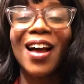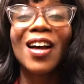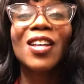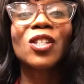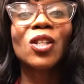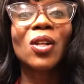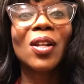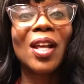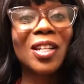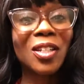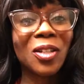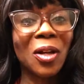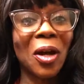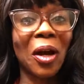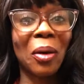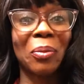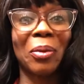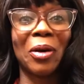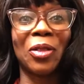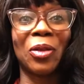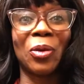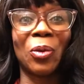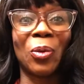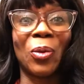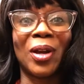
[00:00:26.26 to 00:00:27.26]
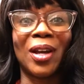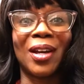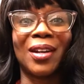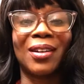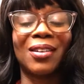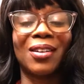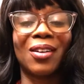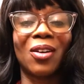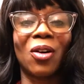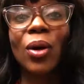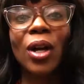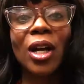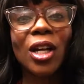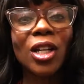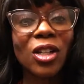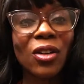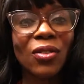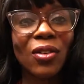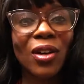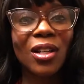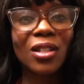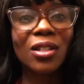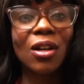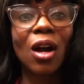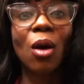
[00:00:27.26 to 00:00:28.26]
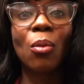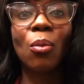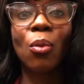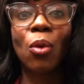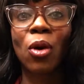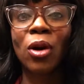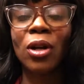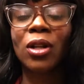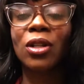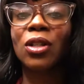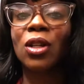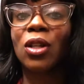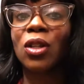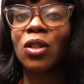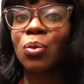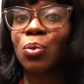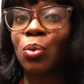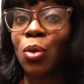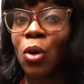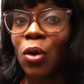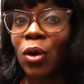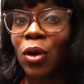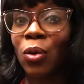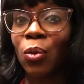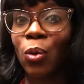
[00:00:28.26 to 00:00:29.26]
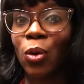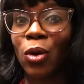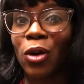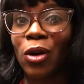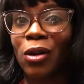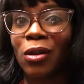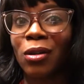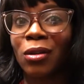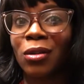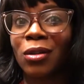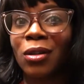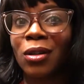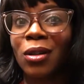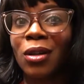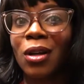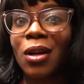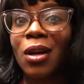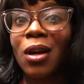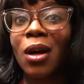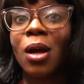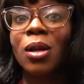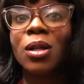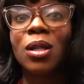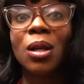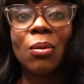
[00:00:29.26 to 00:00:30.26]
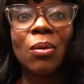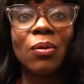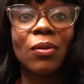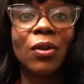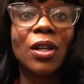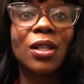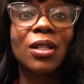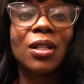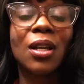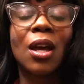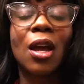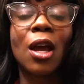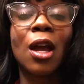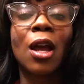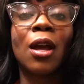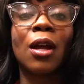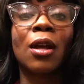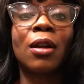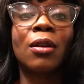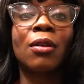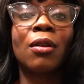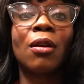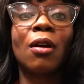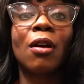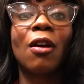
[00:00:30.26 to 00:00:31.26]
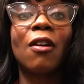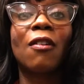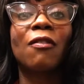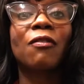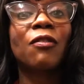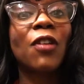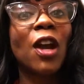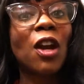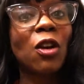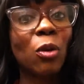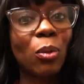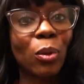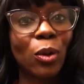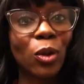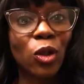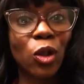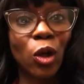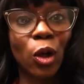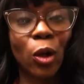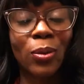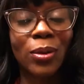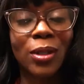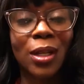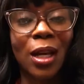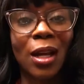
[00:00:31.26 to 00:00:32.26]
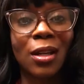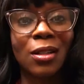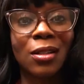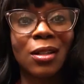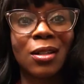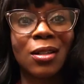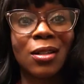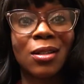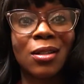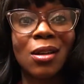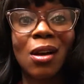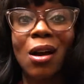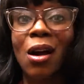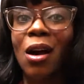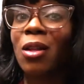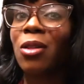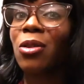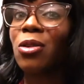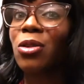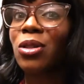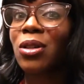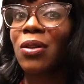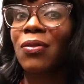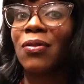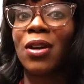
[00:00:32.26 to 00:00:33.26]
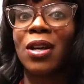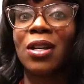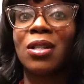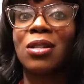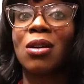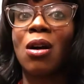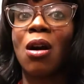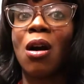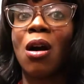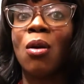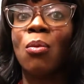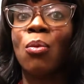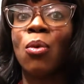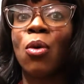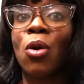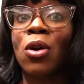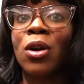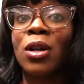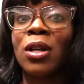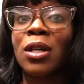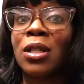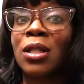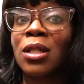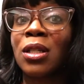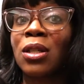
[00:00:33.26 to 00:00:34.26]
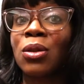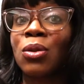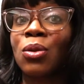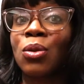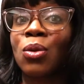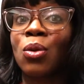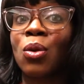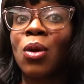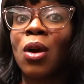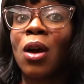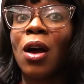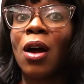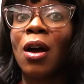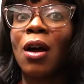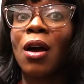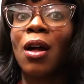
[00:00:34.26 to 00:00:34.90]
So let's talk about the win. Well, each of us are born into this broken world. Some of us in favorable circumstances, others of us are born into